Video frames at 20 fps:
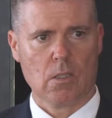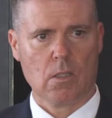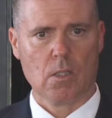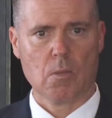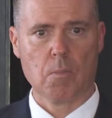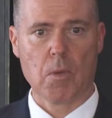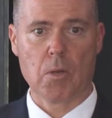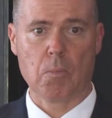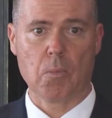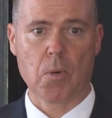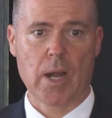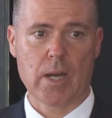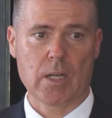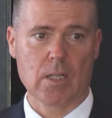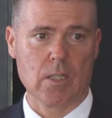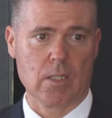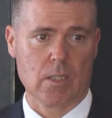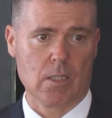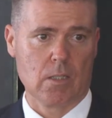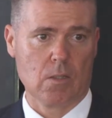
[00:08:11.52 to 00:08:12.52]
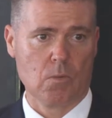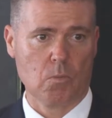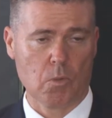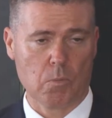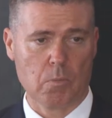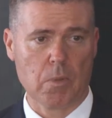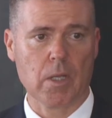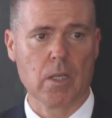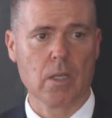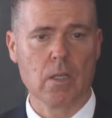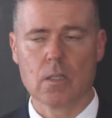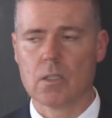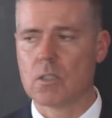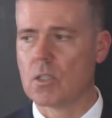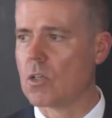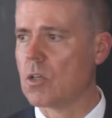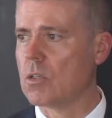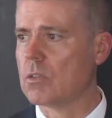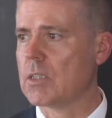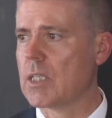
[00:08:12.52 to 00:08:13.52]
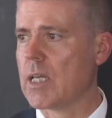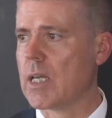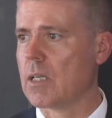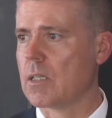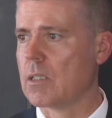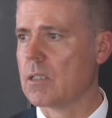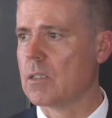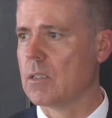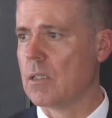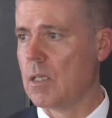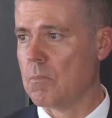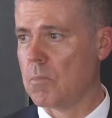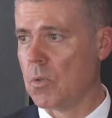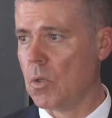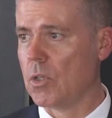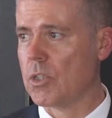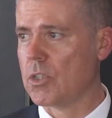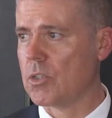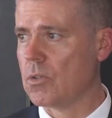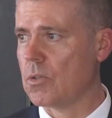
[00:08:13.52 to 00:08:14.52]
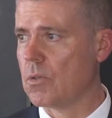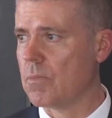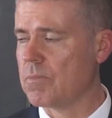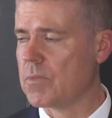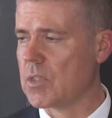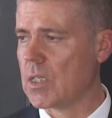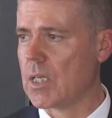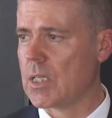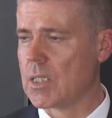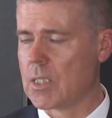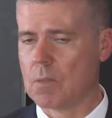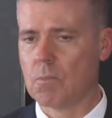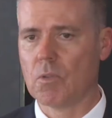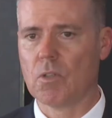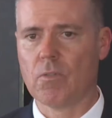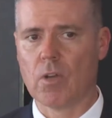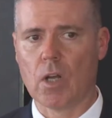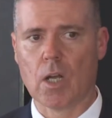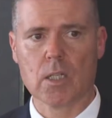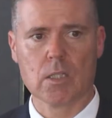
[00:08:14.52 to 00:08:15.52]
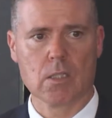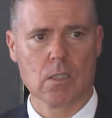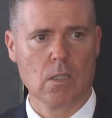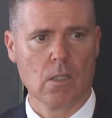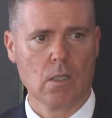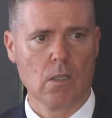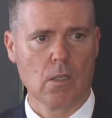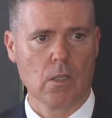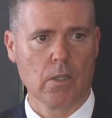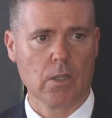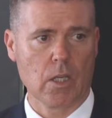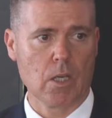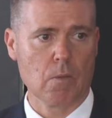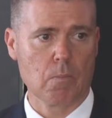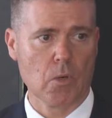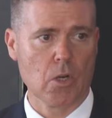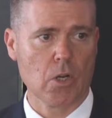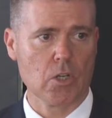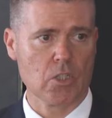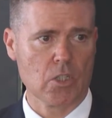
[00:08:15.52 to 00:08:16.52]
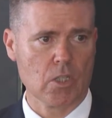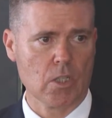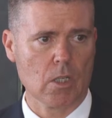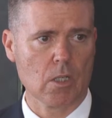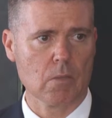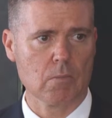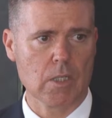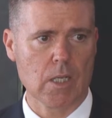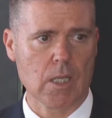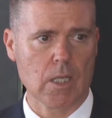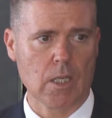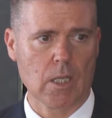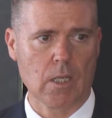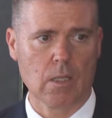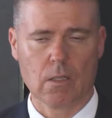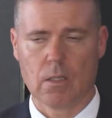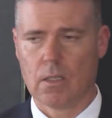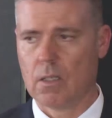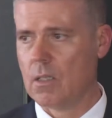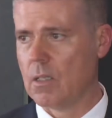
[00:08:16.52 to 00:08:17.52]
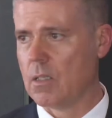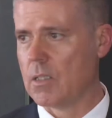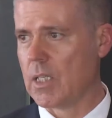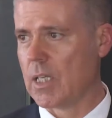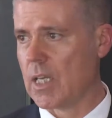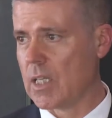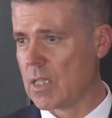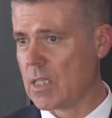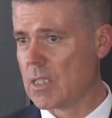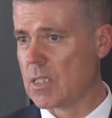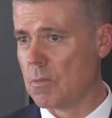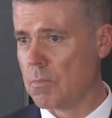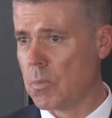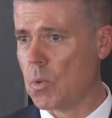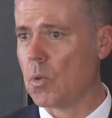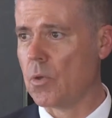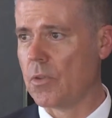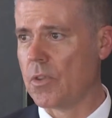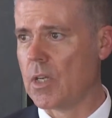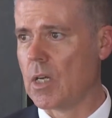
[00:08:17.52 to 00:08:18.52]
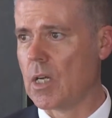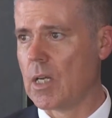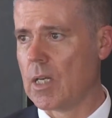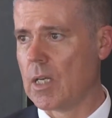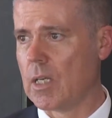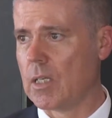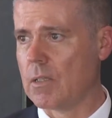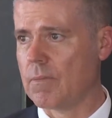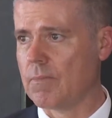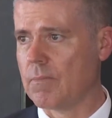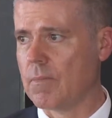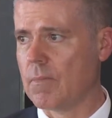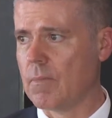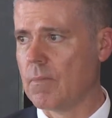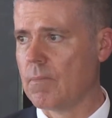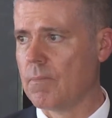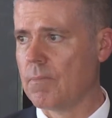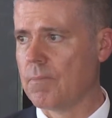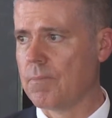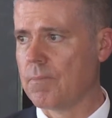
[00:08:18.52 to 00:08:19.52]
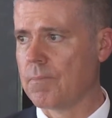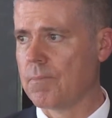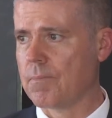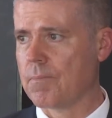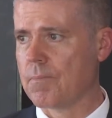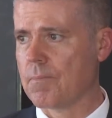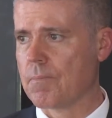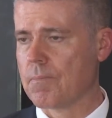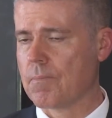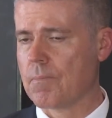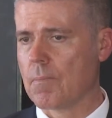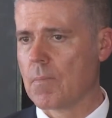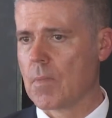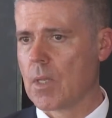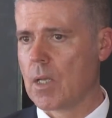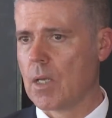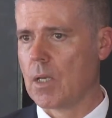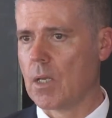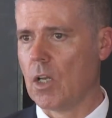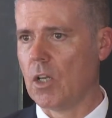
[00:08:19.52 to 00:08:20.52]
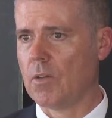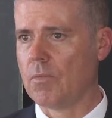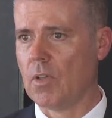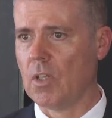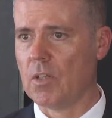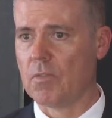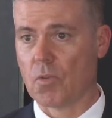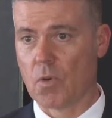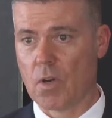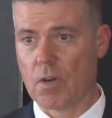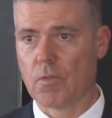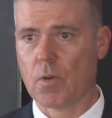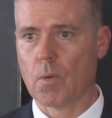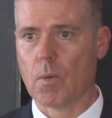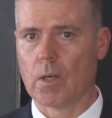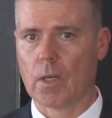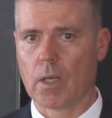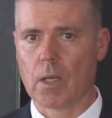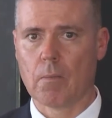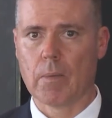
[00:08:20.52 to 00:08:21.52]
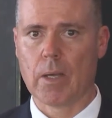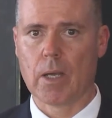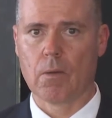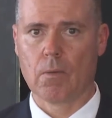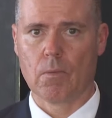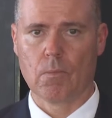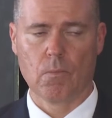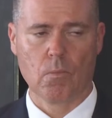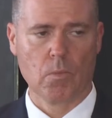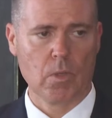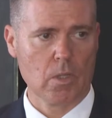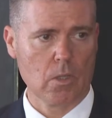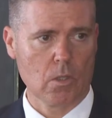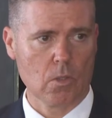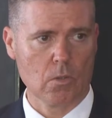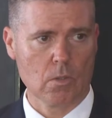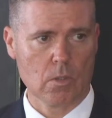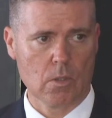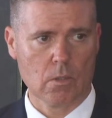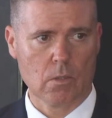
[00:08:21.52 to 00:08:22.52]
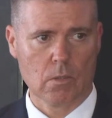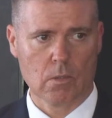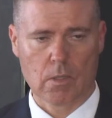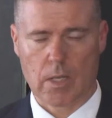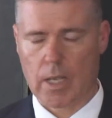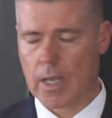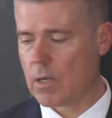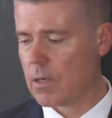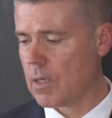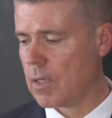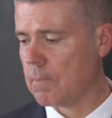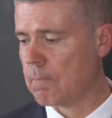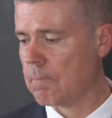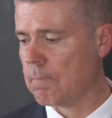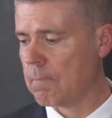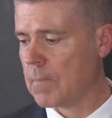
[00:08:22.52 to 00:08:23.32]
the better practice would be to contact EmploySure to get some advice on the approach that I'm taking, to get the support that I need. And hopefully for everyone come out with a good outcome.